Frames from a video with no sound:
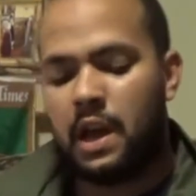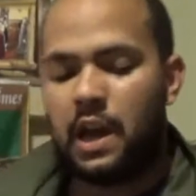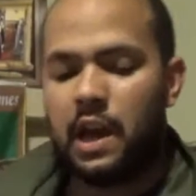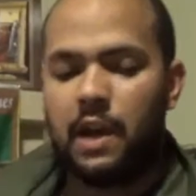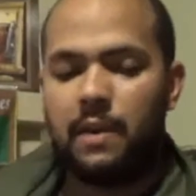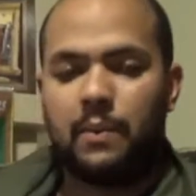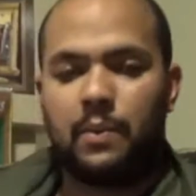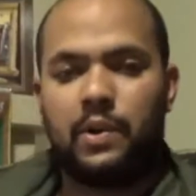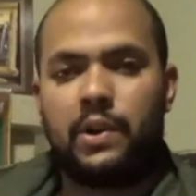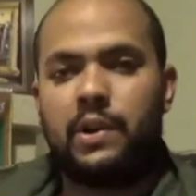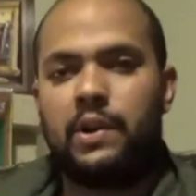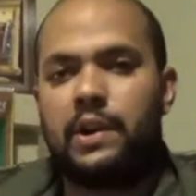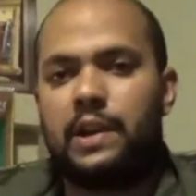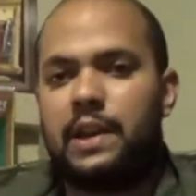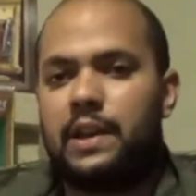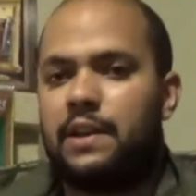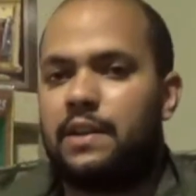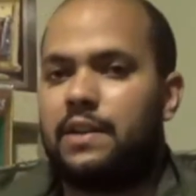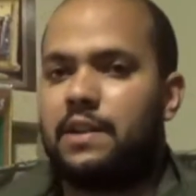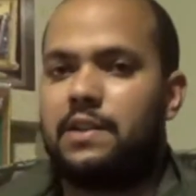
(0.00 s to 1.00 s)
and we're here to
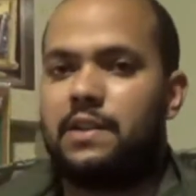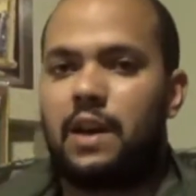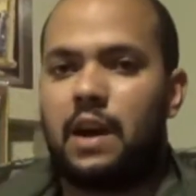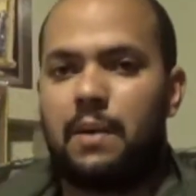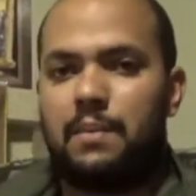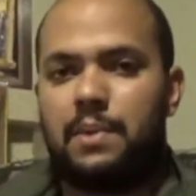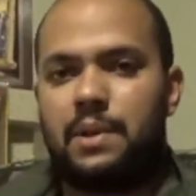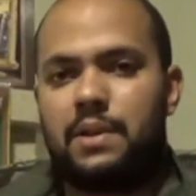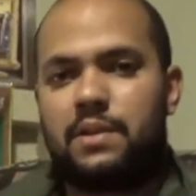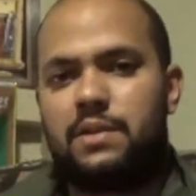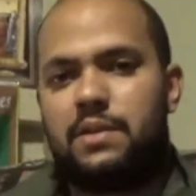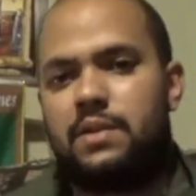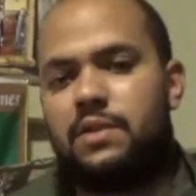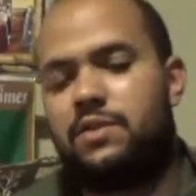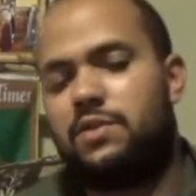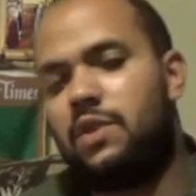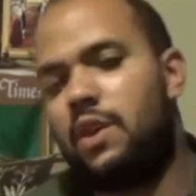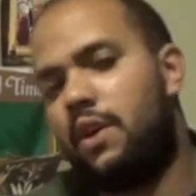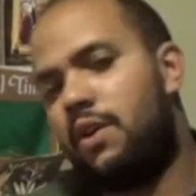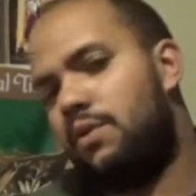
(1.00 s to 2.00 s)
get into the topics.
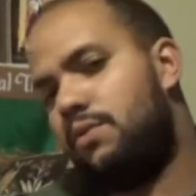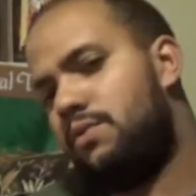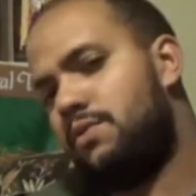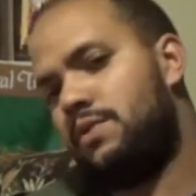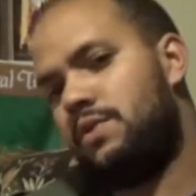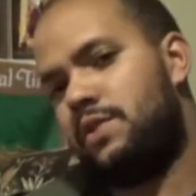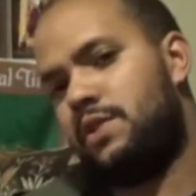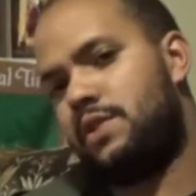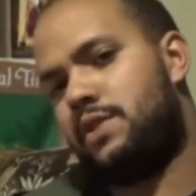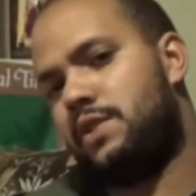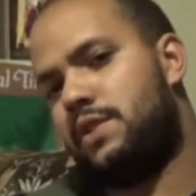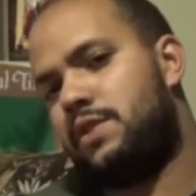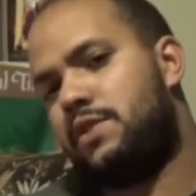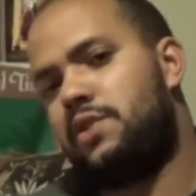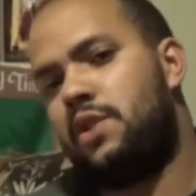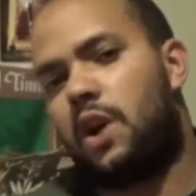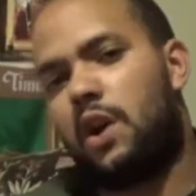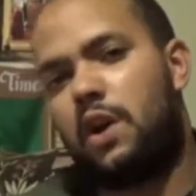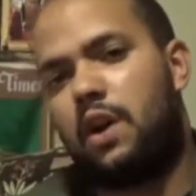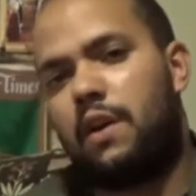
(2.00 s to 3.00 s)
So, just to
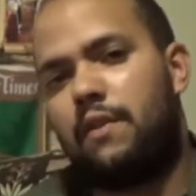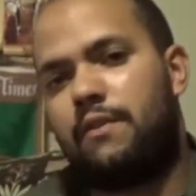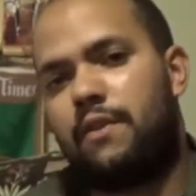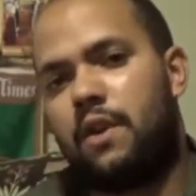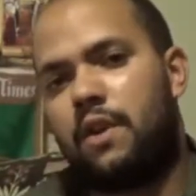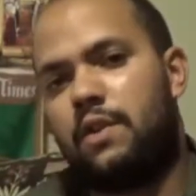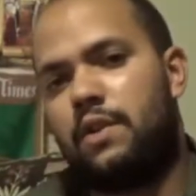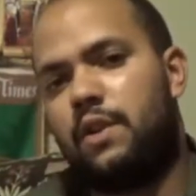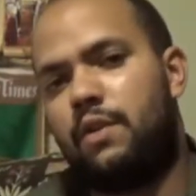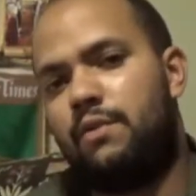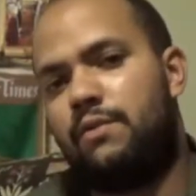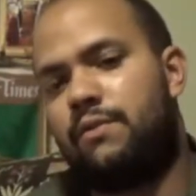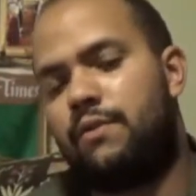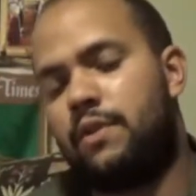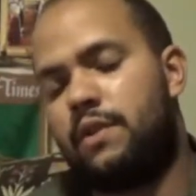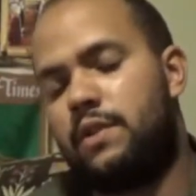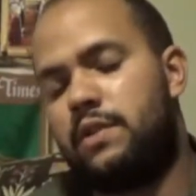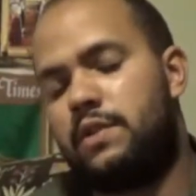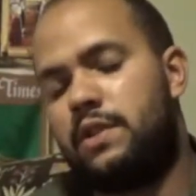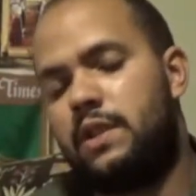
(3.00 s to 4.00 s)
start off our note for
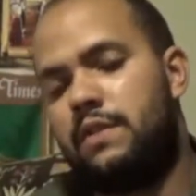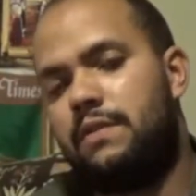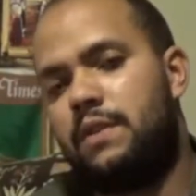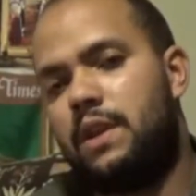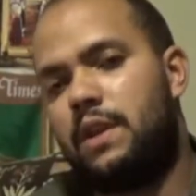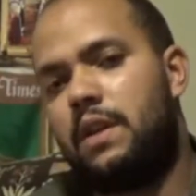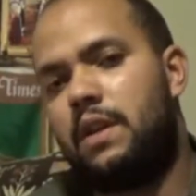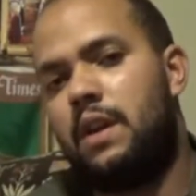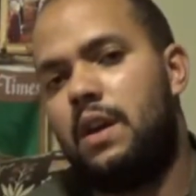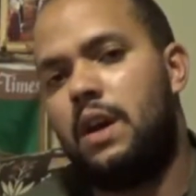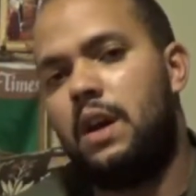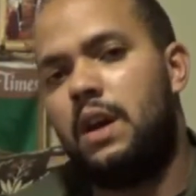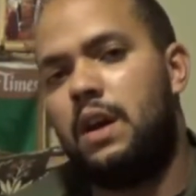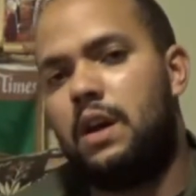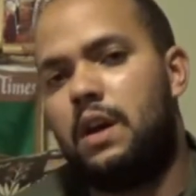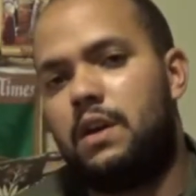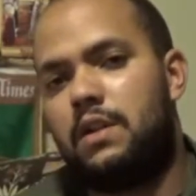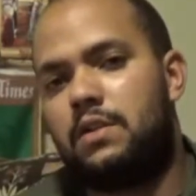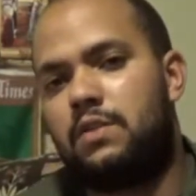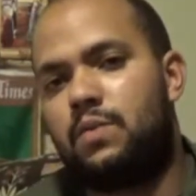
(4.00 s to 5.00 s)
this evening,
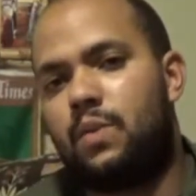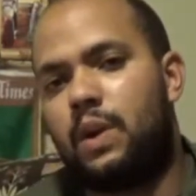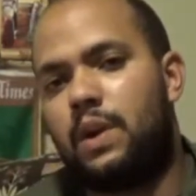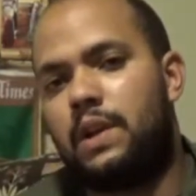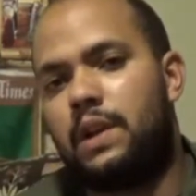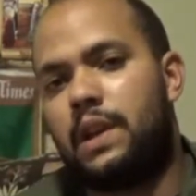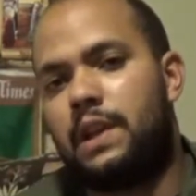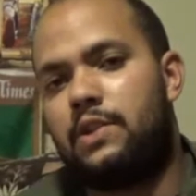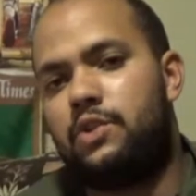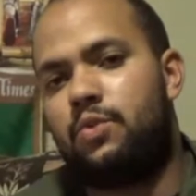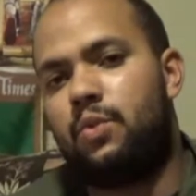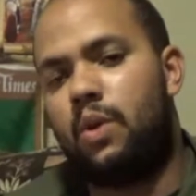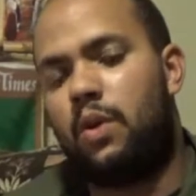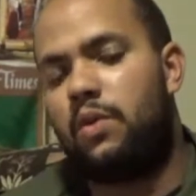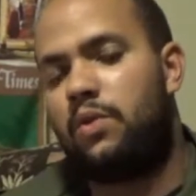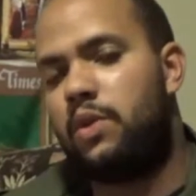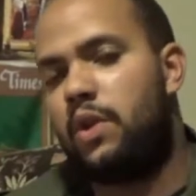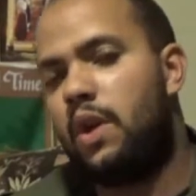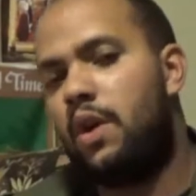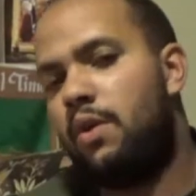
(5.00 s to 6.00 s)
I just wanted to let you
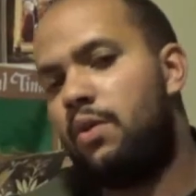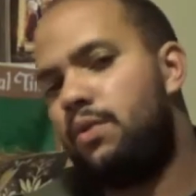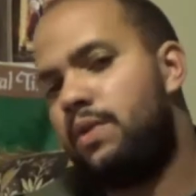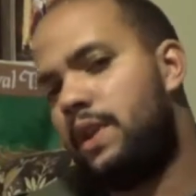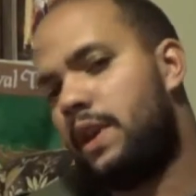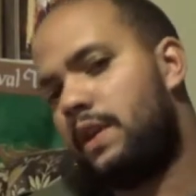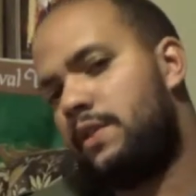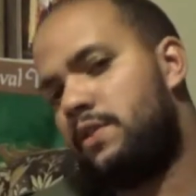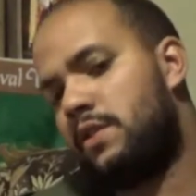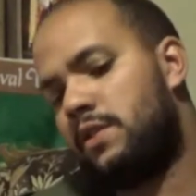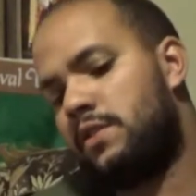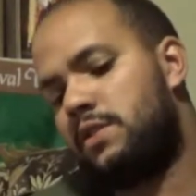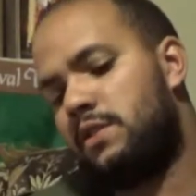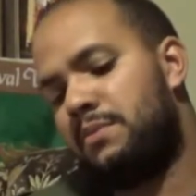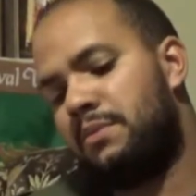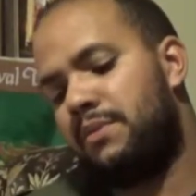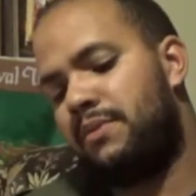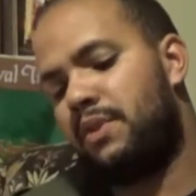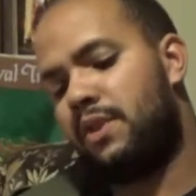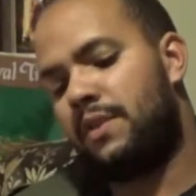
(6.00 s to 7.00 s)
all know that I took
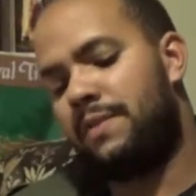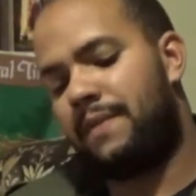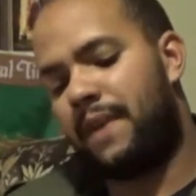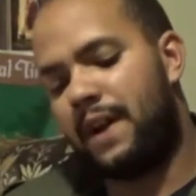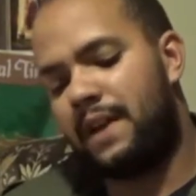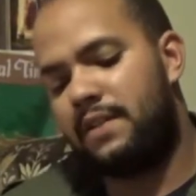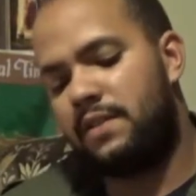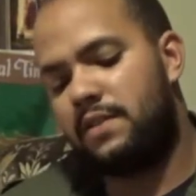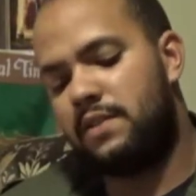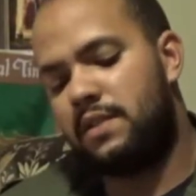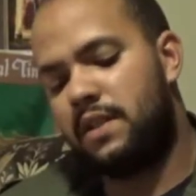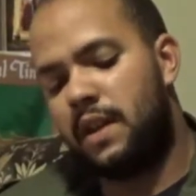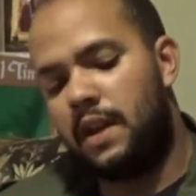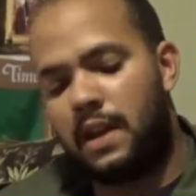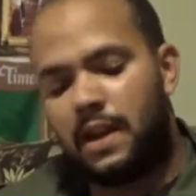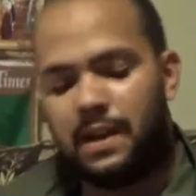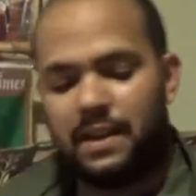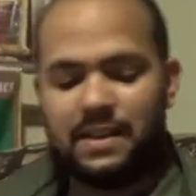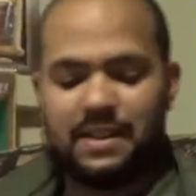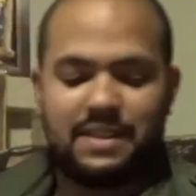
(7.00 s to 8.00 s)
some of your advice.
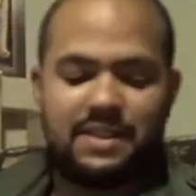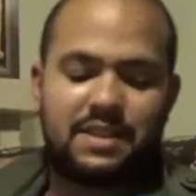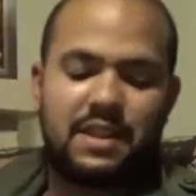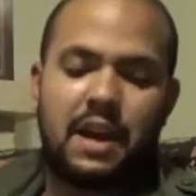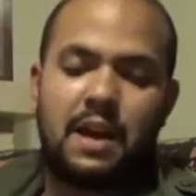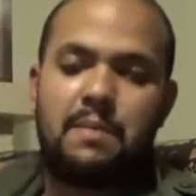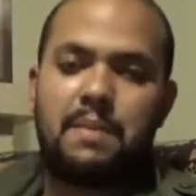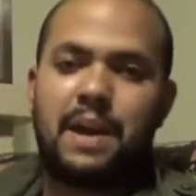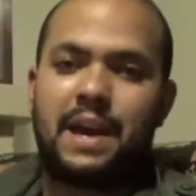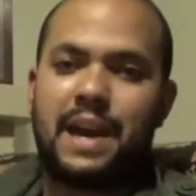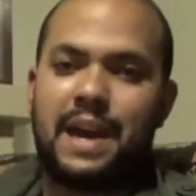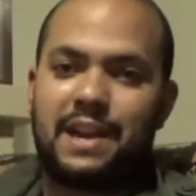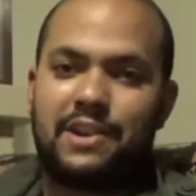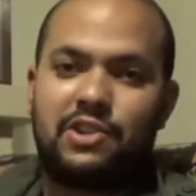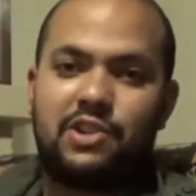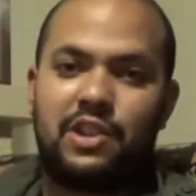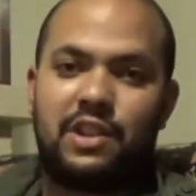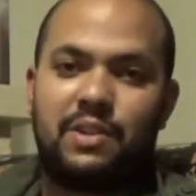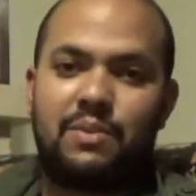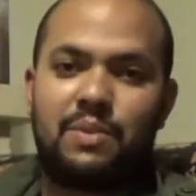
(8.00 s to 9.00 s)
This time I
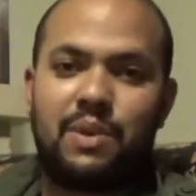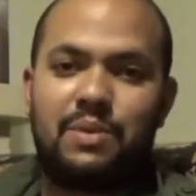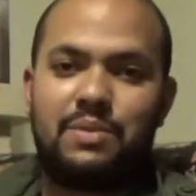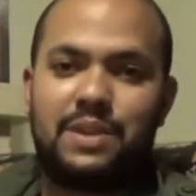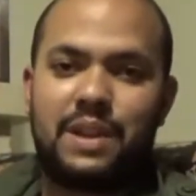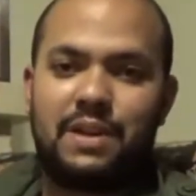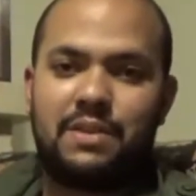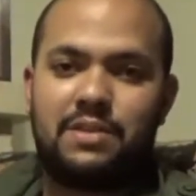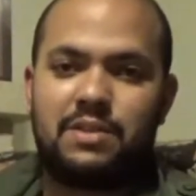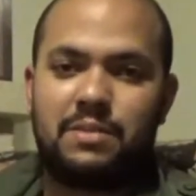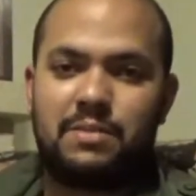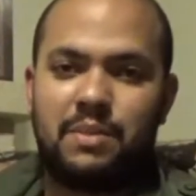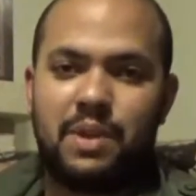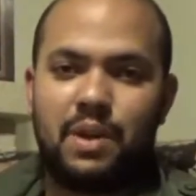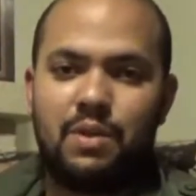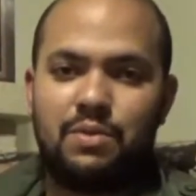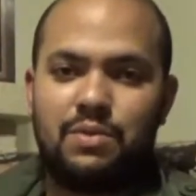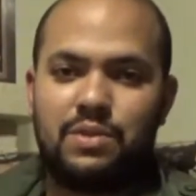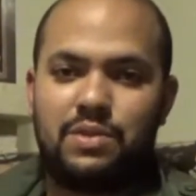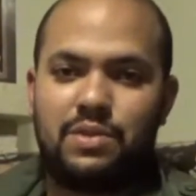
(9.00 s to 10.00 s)
actually wrote down some
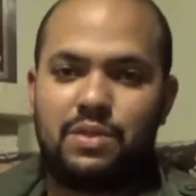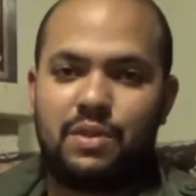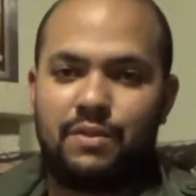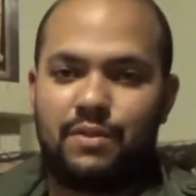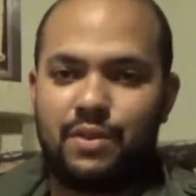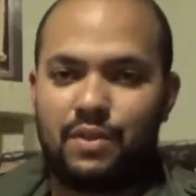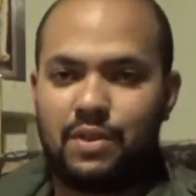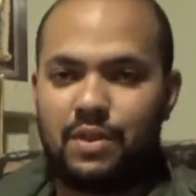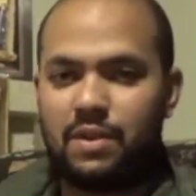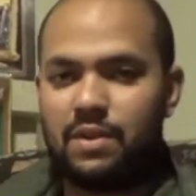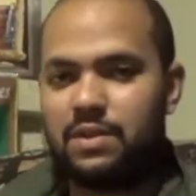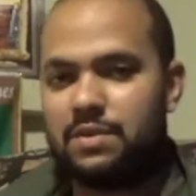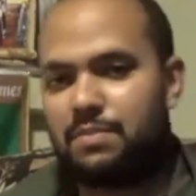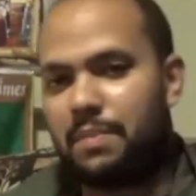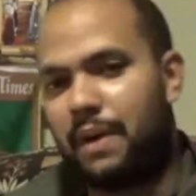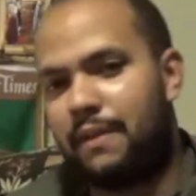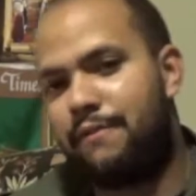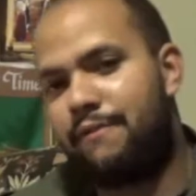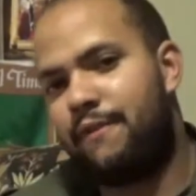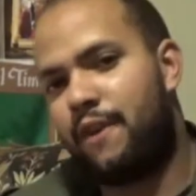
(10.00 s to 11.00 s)
notes, so if you'll notice
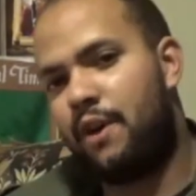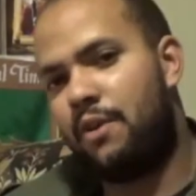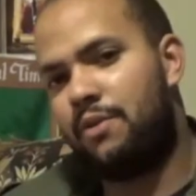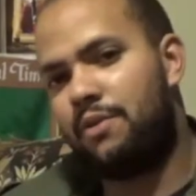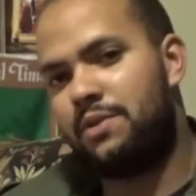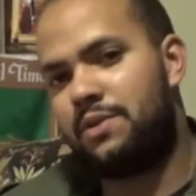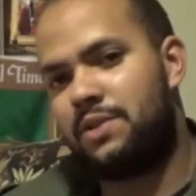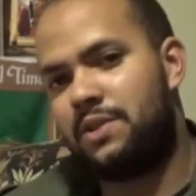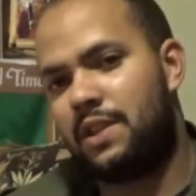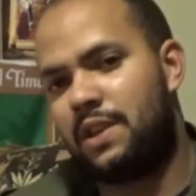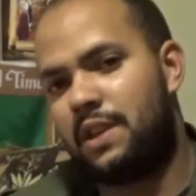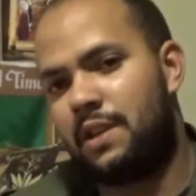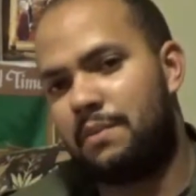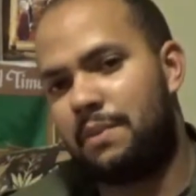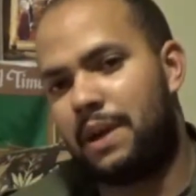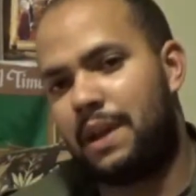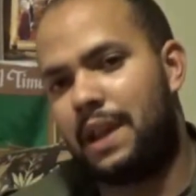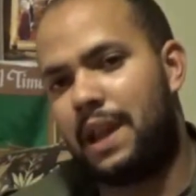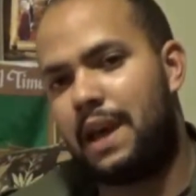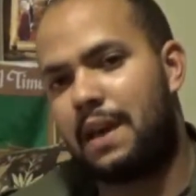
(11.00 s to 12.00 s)
my phone sitting on
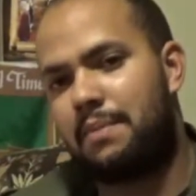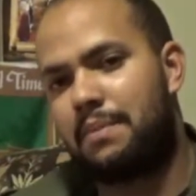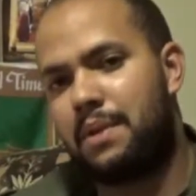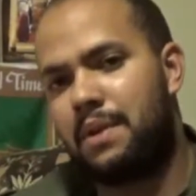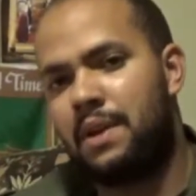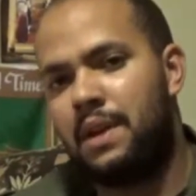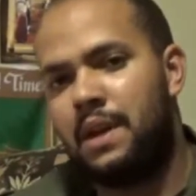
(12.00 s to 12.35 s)
my lap,